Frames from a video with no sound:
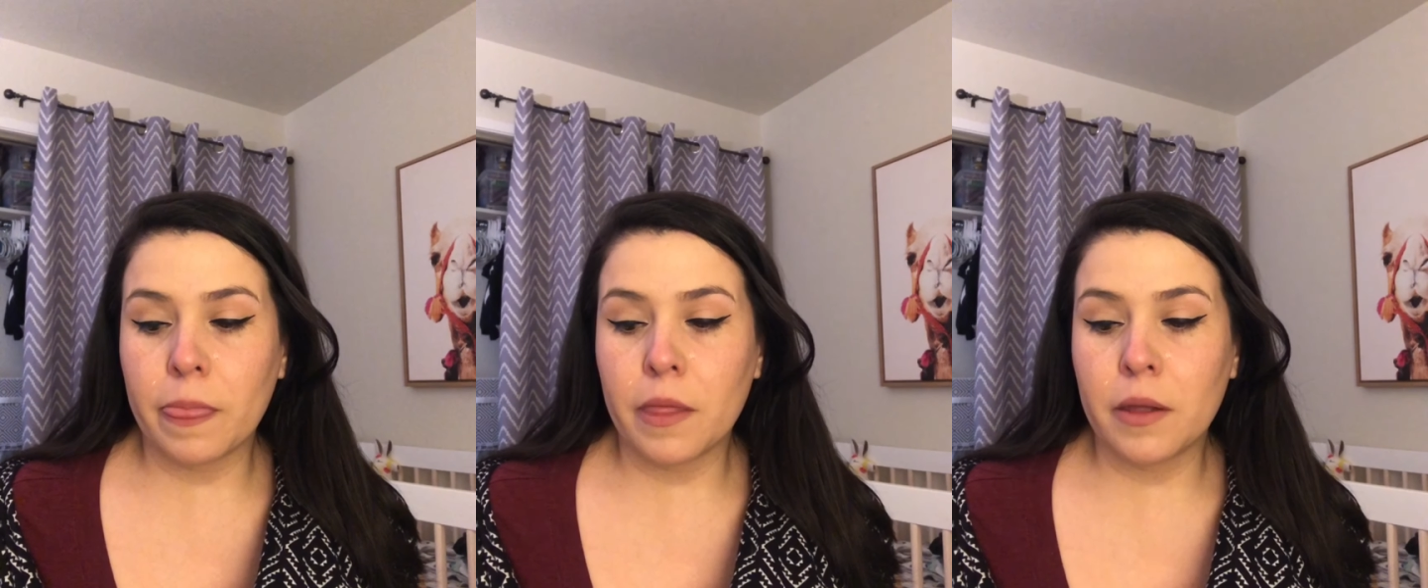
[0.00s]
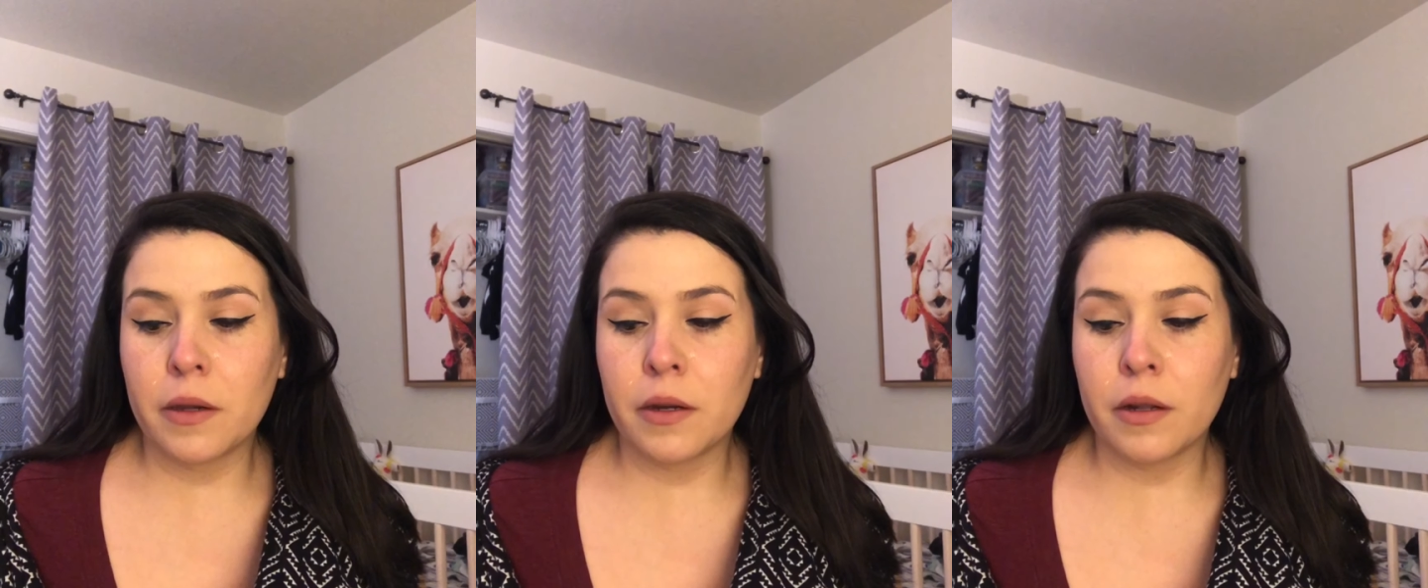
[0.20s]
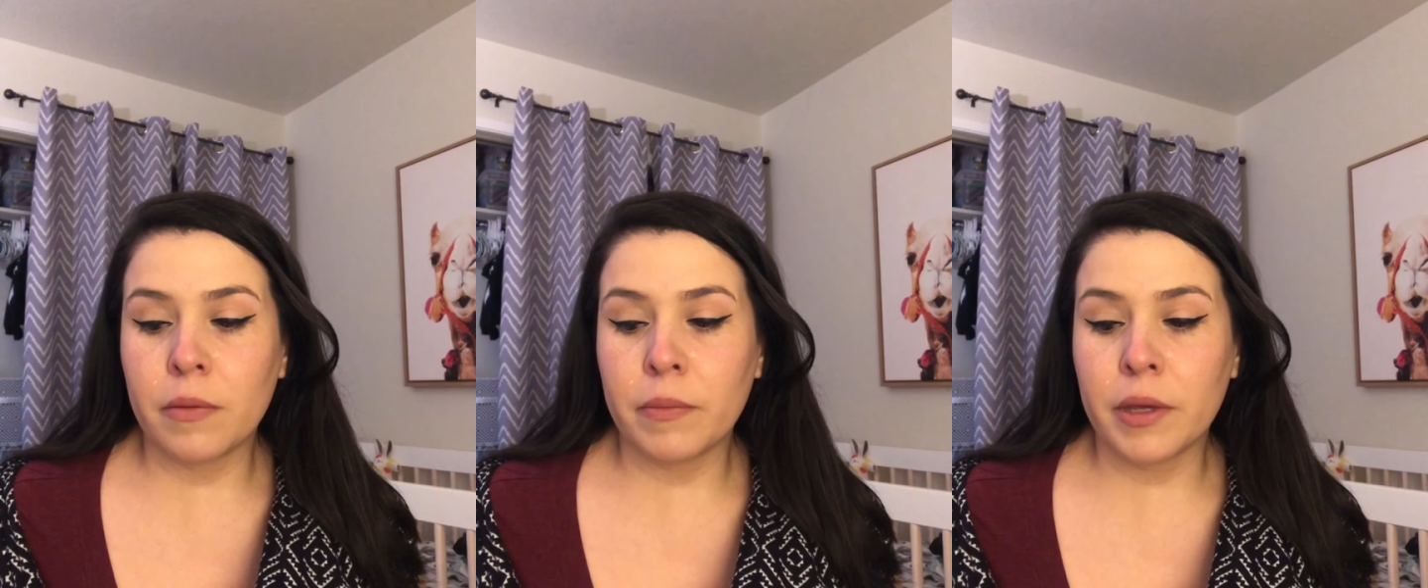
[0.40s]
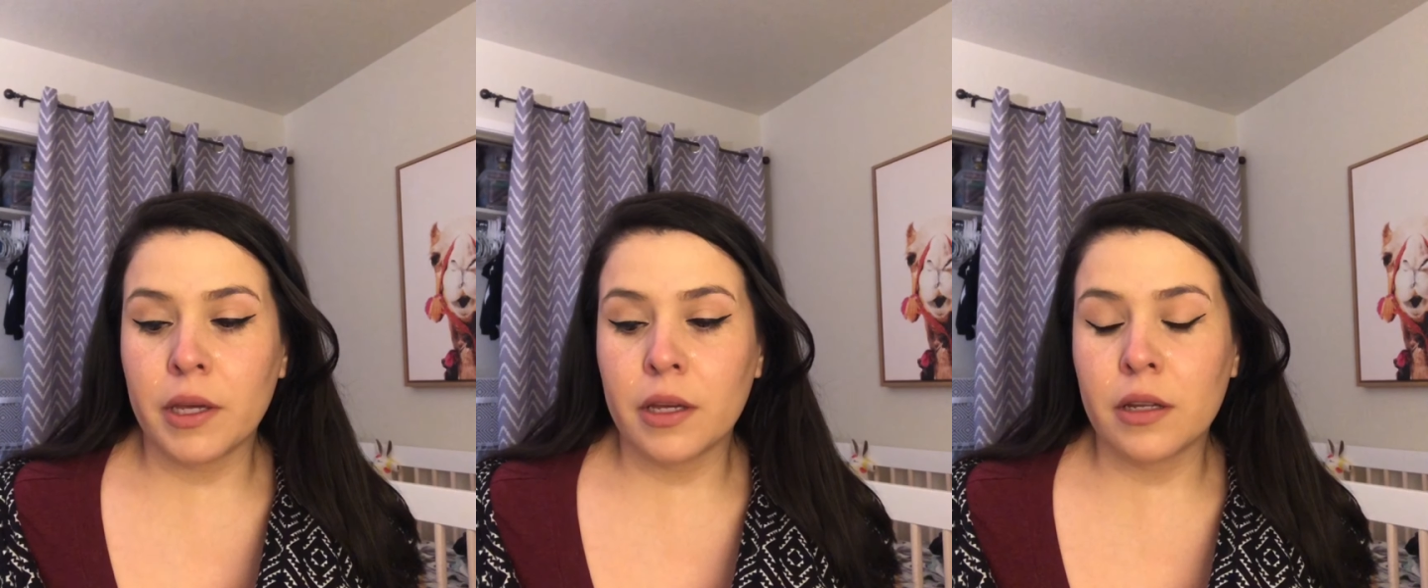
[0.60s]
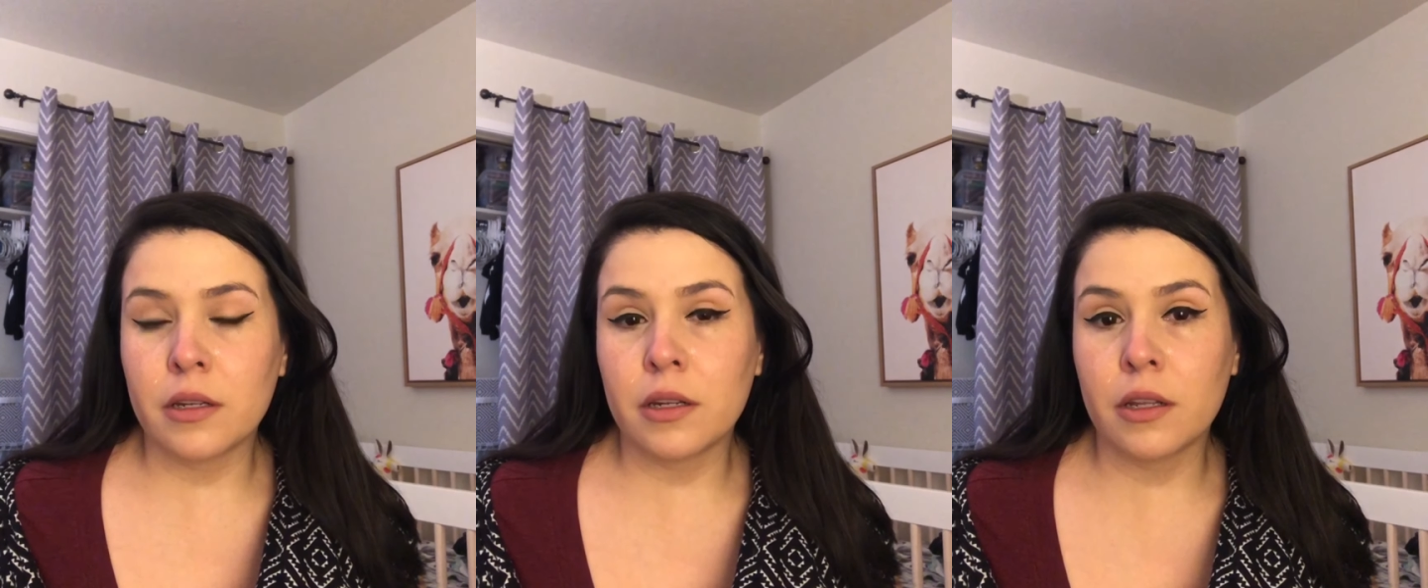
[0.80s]
And I'll
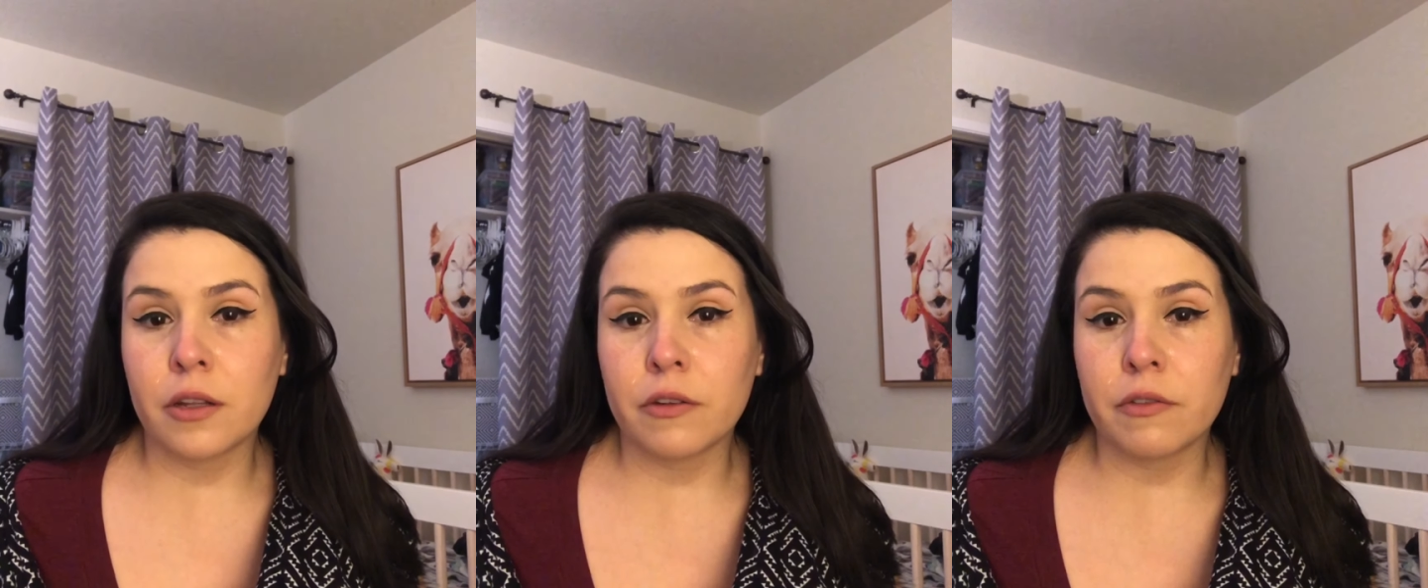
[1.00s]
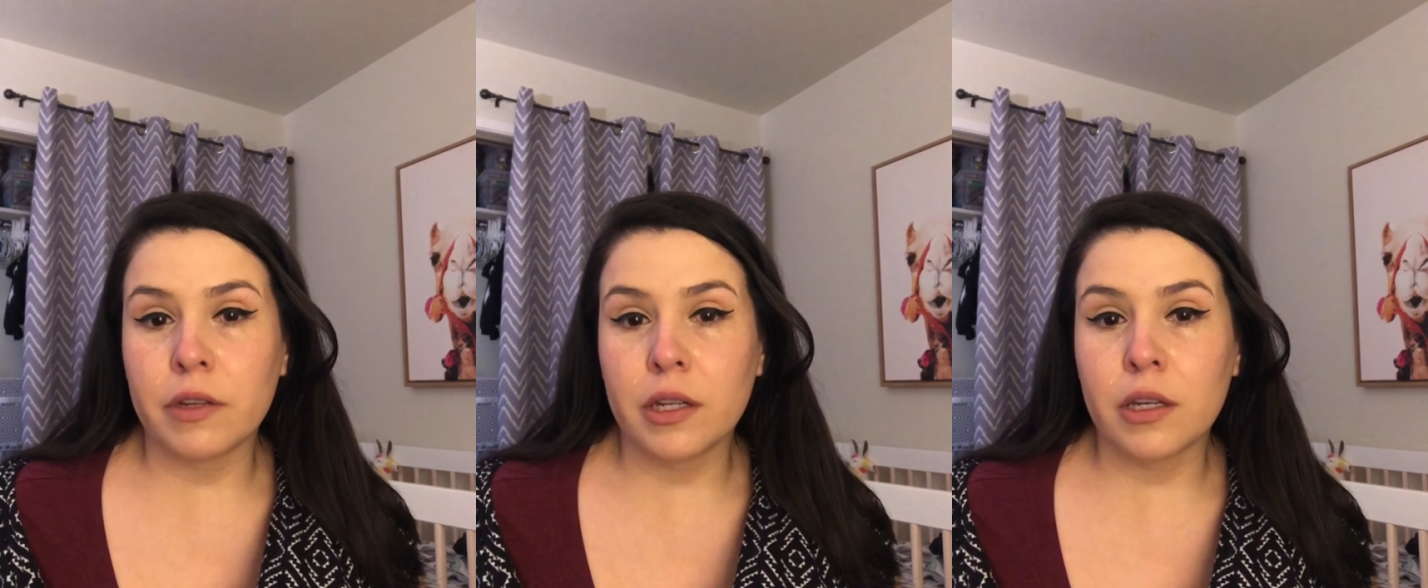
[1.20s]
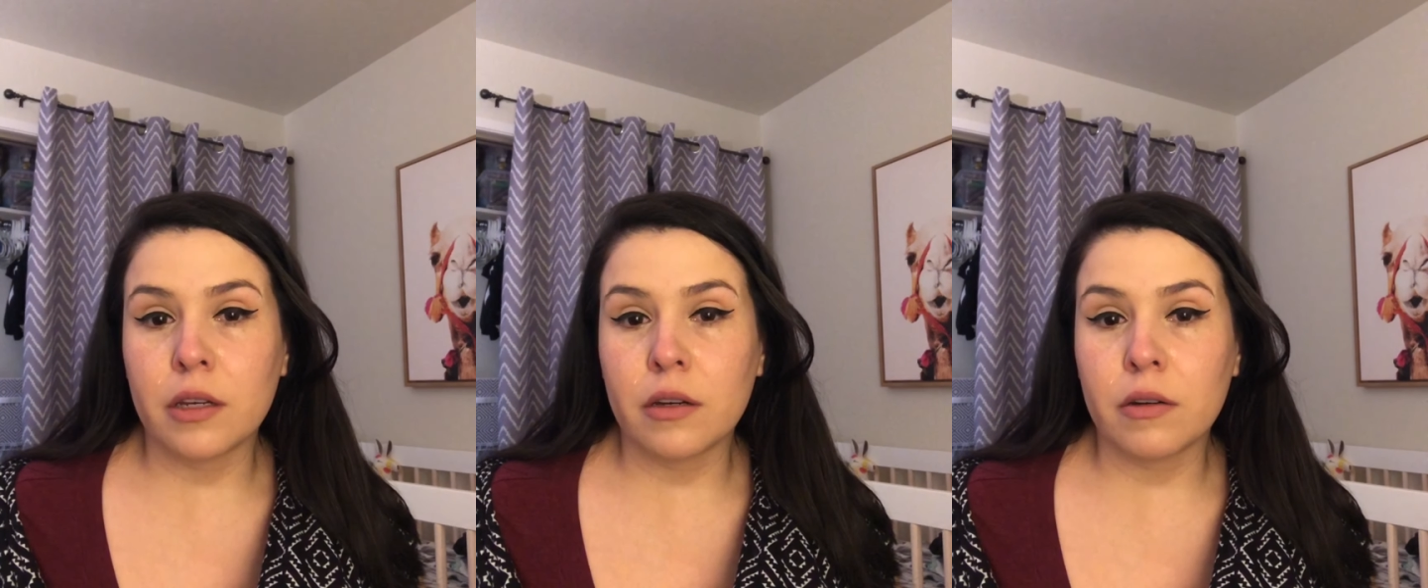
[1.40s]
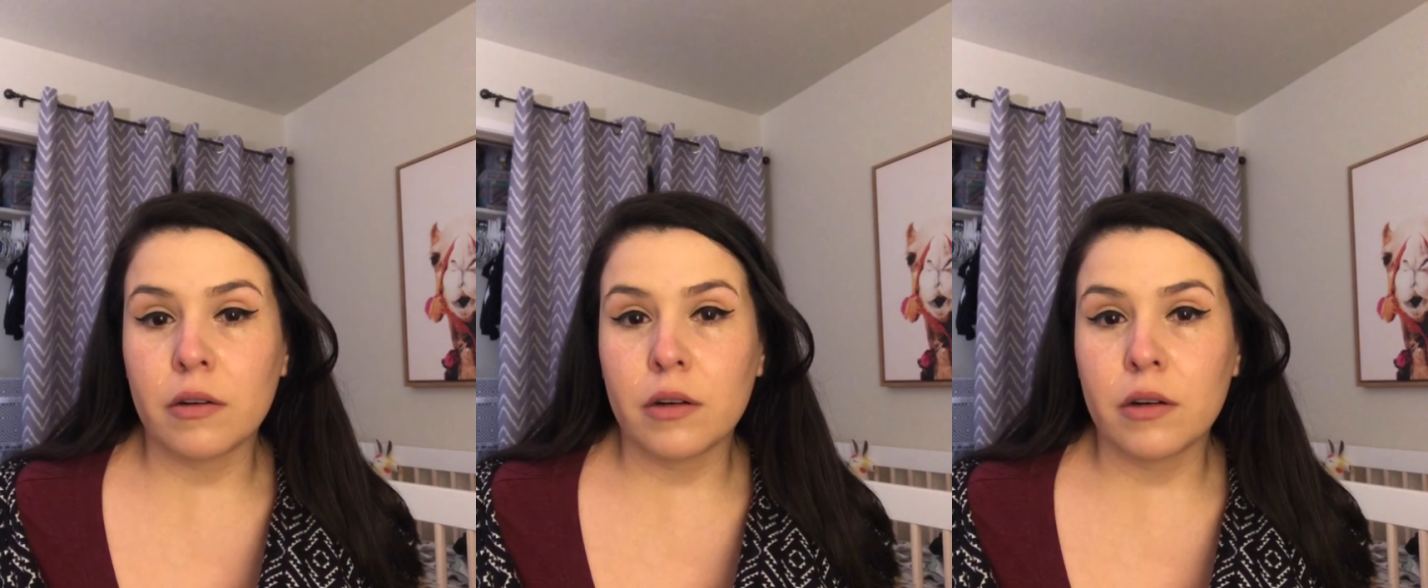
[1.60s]
make another video